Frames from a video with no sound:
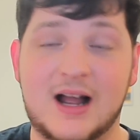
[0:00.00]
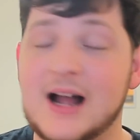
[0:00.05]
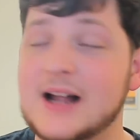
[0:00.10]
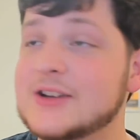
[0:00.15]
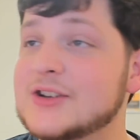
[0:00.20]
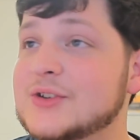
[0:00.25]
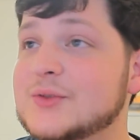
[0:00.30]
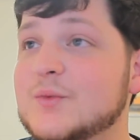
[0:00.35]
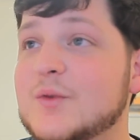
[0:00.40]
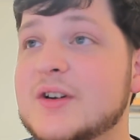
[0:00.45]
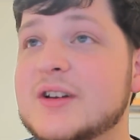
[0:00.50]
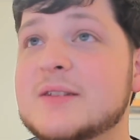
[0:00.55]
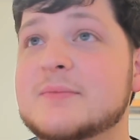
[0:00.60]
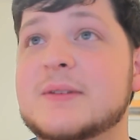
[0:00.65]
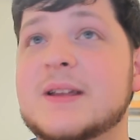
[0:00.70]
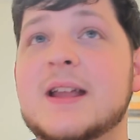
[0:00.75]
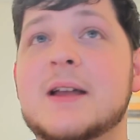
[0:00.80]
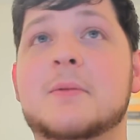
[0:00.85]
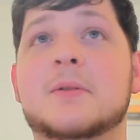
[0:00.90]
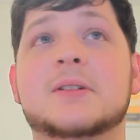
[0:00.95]
I just want to
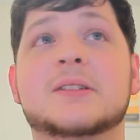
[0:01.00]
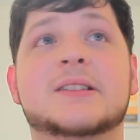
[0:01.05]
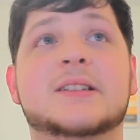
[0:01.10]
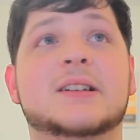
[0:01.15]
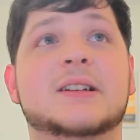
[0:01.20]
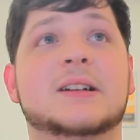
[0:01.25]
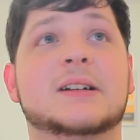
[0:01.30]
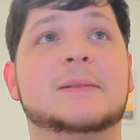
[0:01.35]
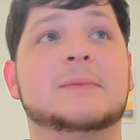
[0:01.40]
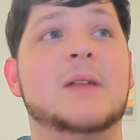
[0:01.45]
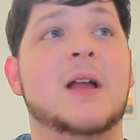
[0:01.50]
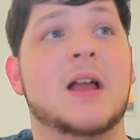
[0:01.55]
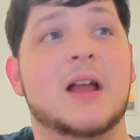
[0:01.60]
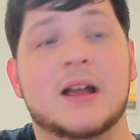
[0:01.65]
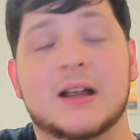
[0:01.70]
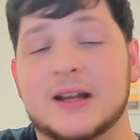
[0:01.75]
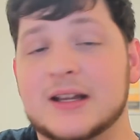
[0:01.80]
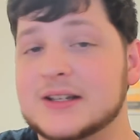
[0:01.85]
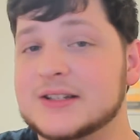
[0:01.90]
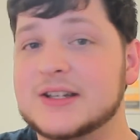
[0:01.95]
be able to
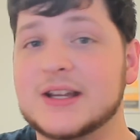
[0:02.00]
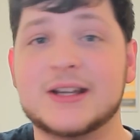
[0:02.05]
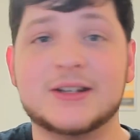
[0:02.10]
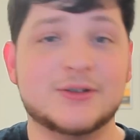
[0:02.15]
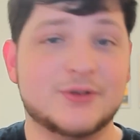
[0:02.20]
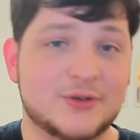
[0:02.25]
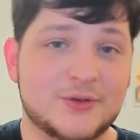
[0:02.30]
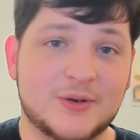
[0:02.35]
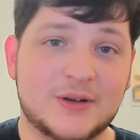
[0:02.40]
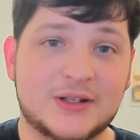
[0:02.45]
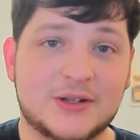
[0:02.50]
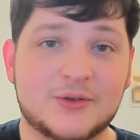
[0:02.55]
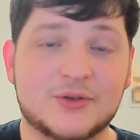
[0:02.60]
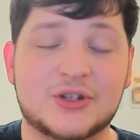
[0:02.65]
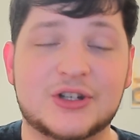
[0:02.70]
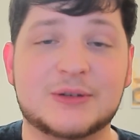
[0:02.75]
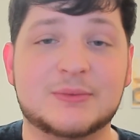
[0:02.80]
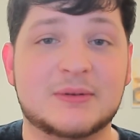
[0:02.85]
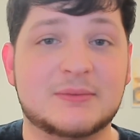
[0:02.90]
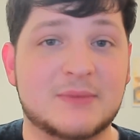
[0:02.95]
continue doing
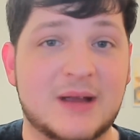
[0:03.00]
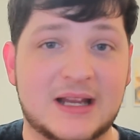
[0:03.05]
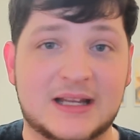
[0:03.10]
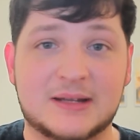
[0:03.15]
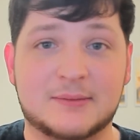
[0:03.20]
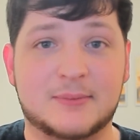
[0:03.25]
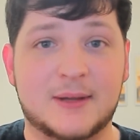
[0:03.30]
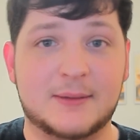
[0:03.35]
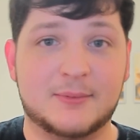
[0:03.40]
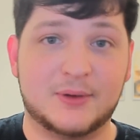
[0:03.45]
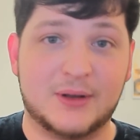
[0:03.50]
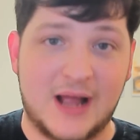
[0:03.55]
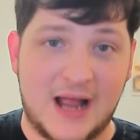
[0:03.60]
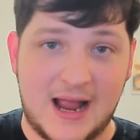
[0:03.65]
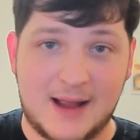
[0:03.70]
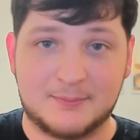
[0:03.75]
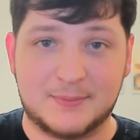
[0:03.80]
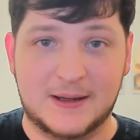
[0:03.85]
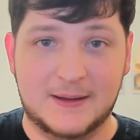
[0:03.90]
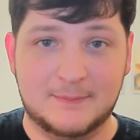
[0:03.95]
YouTube and making people
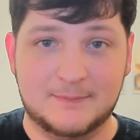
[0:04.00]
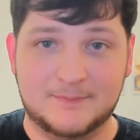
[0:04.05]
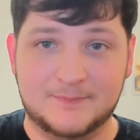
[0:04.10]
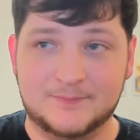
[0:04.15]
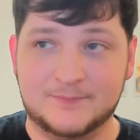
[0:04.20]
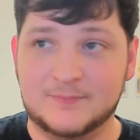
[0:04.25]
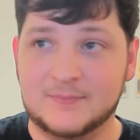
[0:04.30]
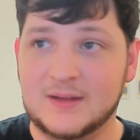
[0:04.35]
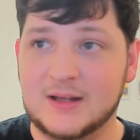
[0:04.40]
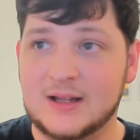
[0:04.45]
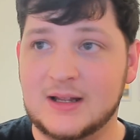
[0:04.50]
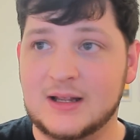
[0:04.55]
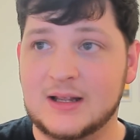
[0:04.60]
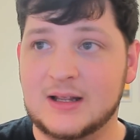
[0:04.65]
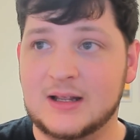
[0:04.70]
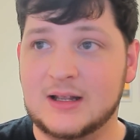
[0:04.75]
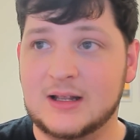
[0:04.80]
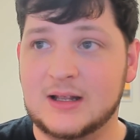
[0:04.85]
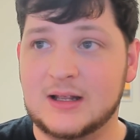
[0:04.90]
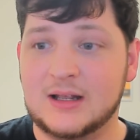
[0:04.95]
happy
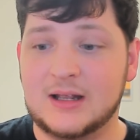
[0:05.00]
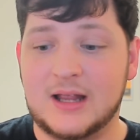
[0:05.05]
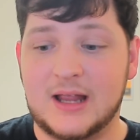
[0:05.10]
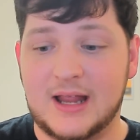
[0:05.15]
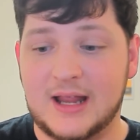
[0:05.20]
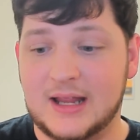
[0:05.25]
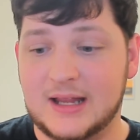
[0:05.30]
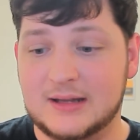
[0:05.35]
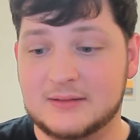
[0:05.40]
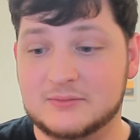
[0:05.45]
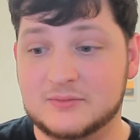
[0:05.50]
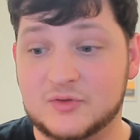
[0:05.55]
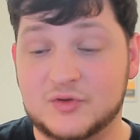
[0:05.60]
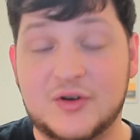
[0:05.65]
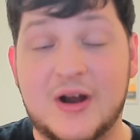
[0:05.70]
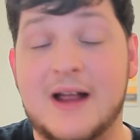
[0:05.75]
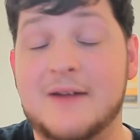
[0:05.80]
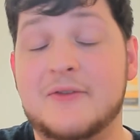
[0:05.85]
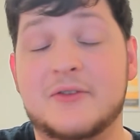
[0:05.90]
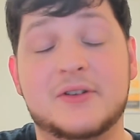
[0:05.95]
and
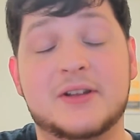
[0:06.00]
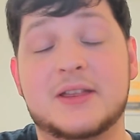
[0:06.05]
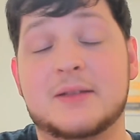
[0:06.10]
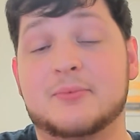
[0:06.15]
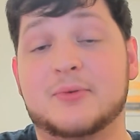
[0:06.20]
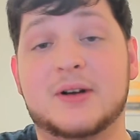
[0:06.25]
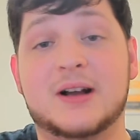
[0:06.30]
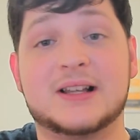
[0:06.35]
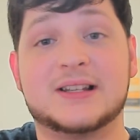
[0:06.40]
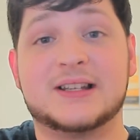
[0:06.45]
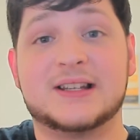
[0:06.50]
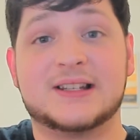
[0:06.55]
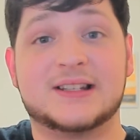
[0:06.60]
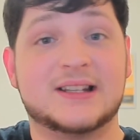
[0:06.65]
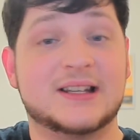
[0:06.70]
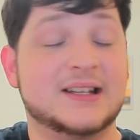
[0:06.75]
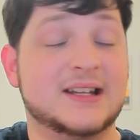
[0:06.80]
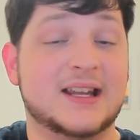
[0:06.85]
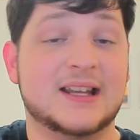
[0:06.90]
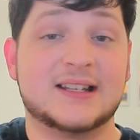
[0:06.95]
travel in the
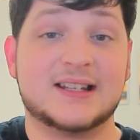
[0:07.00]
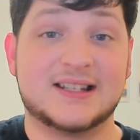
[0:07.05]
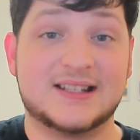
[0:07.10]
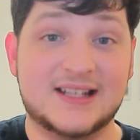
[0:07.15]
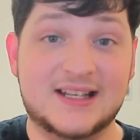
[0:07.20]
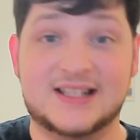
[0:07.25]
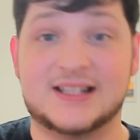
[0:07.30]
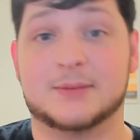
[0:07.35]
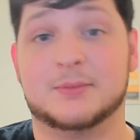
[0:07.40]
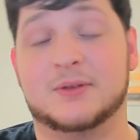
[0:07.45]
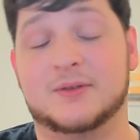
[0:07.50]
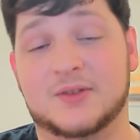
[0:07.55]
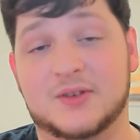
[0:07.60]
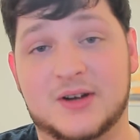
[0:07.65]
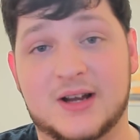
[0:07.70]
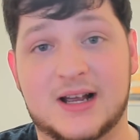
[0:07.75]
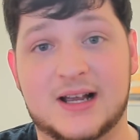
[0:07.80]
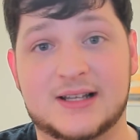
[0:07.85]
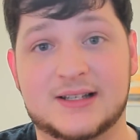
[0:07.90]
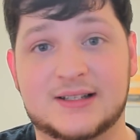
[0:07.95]
process and getting to see some of you
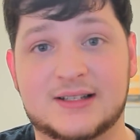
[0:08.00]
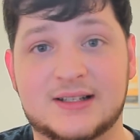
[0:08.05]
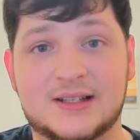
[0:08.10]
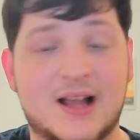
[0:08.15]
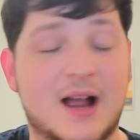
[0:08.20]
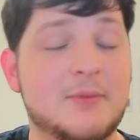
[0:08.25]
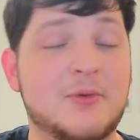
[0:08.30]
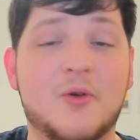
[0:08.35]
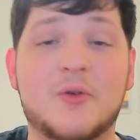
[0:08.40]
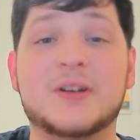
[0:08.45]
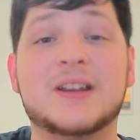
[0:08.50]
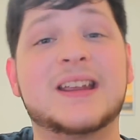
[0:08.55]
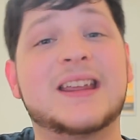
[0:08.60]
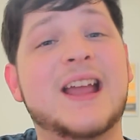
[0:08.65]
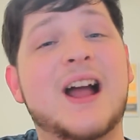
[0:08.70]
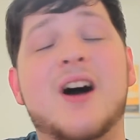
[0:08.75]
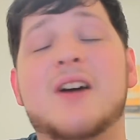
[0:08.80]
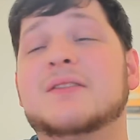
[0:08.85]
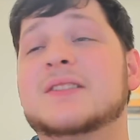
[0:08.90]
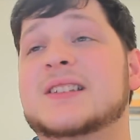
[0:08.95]
guys. I'm going to
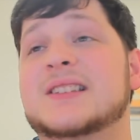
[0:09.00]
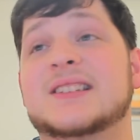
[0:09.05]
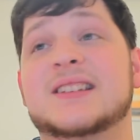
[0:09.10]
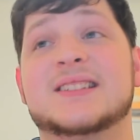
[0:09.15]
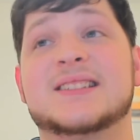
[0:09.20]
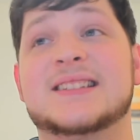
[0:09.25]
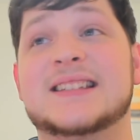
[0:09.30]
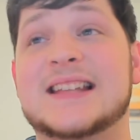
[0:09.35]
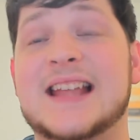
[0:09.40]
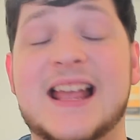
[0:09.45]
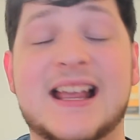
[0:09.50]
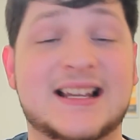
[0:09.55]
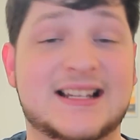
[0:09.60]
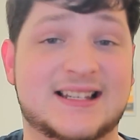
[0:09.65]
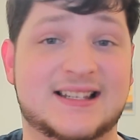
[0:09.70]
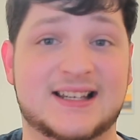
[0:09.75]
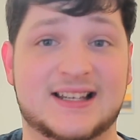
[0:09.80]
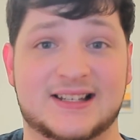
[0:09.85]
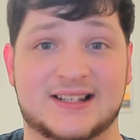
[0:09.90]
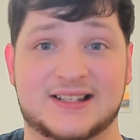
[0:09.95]
Galveston,
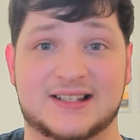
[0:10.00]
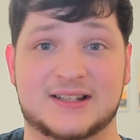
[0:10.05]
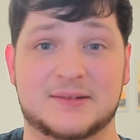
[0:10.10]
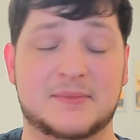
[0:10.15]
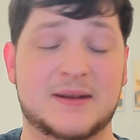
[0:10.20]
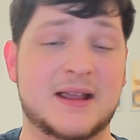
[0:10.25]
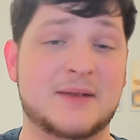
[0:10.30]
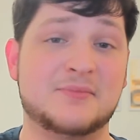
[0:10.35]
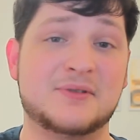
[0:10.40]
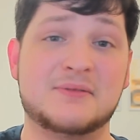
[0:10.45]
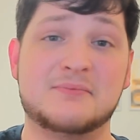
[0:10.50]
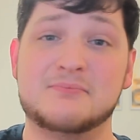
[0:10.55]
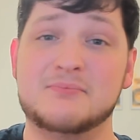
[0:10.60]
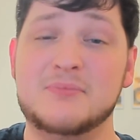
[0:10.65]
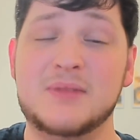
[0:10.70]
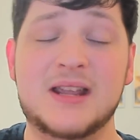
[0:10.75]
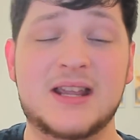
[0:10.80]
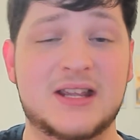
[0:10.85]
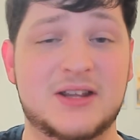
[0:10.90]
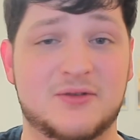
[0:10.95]
Texas to be able to
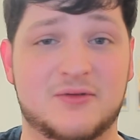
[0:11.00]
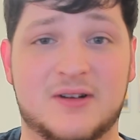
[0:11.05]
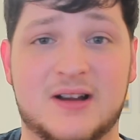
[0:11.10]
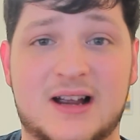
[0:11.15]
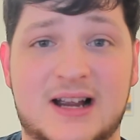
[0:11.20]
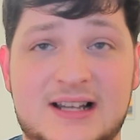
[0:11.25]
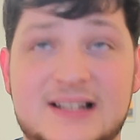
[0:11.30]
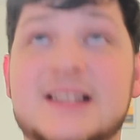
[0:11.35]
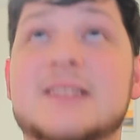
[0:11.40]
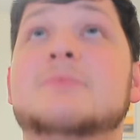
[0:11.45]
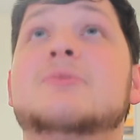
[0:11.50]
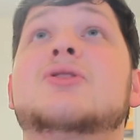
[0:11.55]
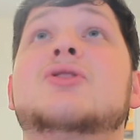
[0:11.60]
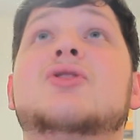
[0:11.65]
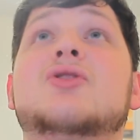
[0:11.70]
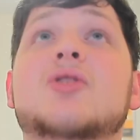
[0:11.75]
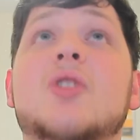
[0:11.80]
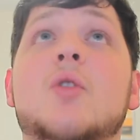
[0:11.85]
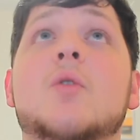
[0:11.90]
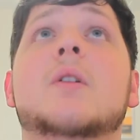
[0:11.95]
meet you guys. I'm
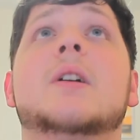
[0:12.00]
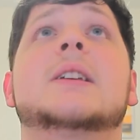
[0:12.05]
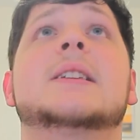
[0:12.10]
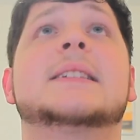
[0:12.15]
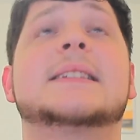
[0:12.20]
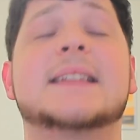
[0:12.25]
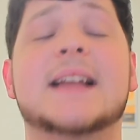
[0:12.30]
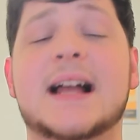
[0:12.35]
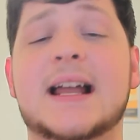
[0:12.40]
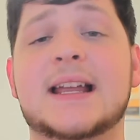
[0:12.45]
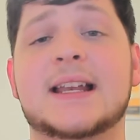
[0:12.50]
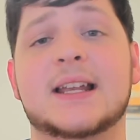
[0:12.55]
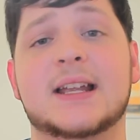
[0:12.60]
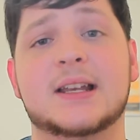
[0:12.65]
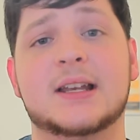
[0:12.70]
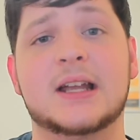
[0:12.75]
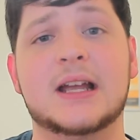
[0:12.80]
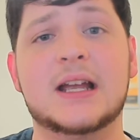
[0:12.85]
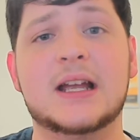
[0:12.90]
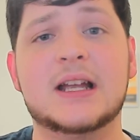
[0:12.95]
so
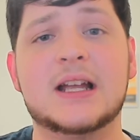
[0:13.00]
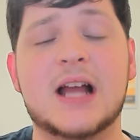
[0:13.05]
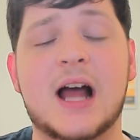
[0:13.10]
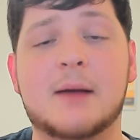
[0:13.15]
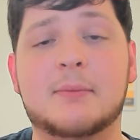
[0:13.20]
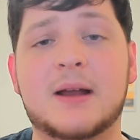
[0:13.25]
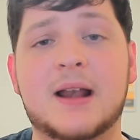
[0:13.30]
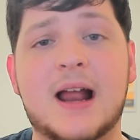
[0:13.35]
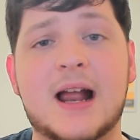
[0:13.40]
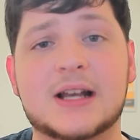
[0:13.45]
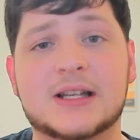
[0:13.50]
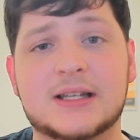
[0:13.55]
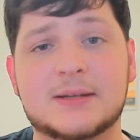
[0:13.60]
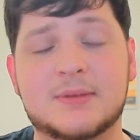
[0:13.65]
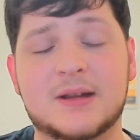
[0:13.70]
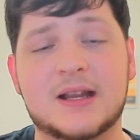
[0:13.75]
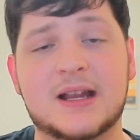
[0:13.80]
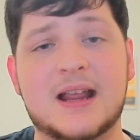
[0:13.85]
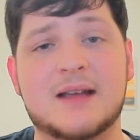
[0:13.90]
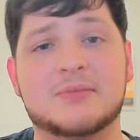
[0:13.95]
excited about
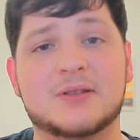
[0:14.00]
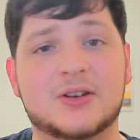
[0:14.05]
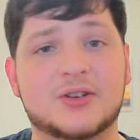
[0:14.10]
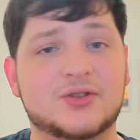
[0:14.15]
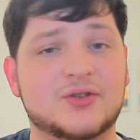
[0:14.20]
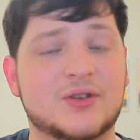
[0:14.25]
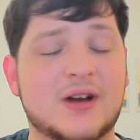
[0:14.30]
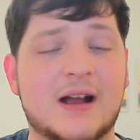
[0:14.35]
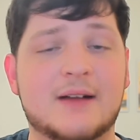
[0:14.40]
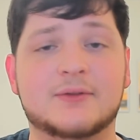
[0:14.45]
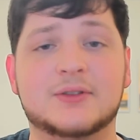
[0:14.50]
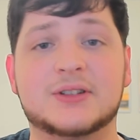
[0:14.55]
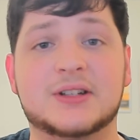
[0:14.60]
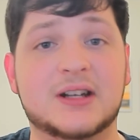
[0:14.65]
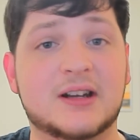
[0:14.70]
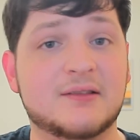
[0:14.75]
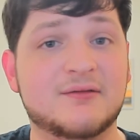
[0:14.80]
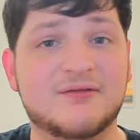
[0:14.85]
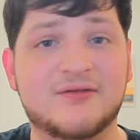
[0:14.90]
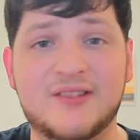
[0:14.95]
actually being able to travel
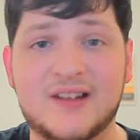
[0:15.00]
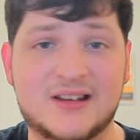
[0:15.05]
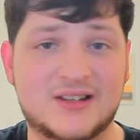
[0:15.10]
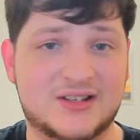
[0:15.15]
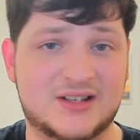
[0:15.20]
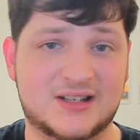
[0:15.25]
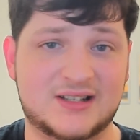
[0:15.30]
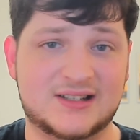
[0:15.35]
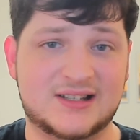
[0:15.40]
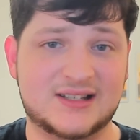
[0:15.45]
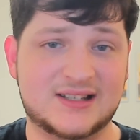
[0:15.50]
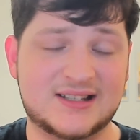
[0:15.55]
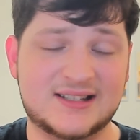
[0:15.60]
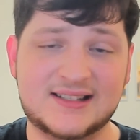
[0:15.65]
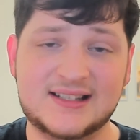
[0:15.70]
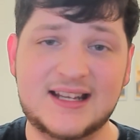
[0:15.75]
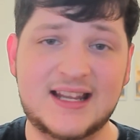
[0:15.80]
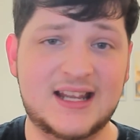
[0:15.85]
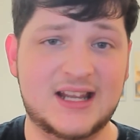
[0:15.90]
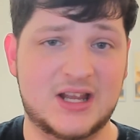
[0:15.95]
to conventions and
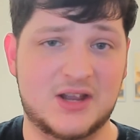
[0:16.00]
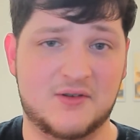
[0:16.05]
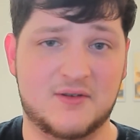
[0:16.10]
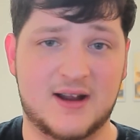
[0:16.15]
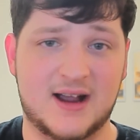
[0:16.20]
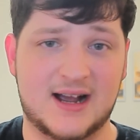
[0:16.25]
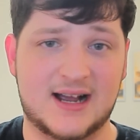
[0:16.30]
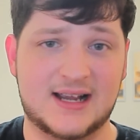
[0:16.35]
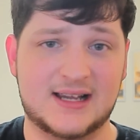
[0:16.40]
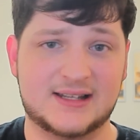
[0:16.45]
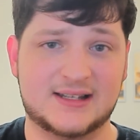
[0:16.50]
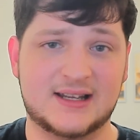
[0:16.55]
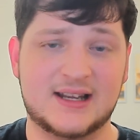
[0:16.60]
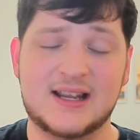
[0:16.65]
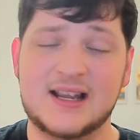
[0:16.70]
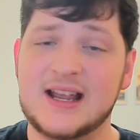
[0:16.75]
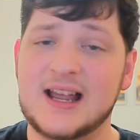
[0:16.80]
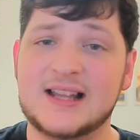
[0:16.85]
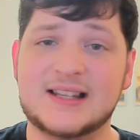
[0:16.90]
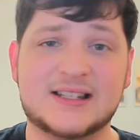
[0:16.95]
seeing you guys
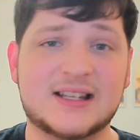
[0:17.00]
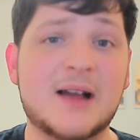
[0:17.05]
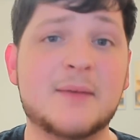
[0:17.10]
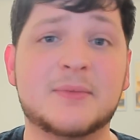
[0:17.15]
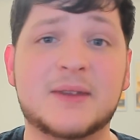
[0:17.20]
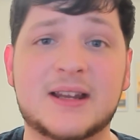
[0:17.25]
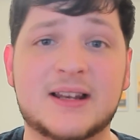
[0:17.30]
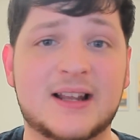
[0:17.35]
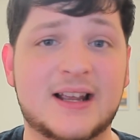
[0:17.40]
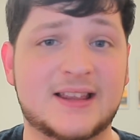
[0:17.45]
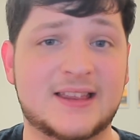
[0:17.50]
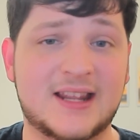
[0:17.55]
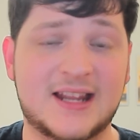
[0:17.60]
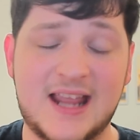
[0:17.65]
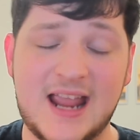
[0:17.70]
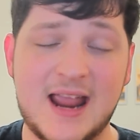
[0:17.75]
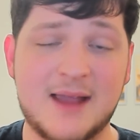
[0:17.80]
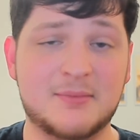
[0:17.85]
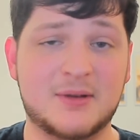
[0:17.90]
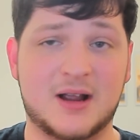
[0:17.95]
at something like the
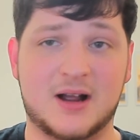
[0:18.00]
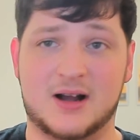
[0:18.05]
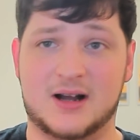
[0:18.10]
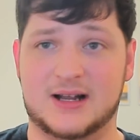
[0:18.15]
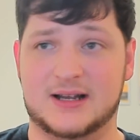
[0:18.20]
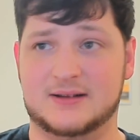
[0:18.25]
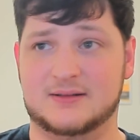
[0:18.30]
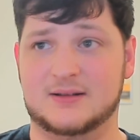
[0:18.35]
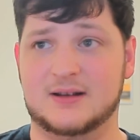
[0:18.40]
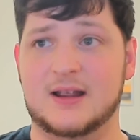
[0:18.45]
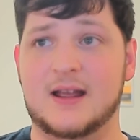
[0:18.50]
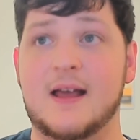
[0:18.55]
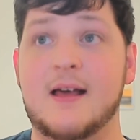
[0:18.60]
GameCon.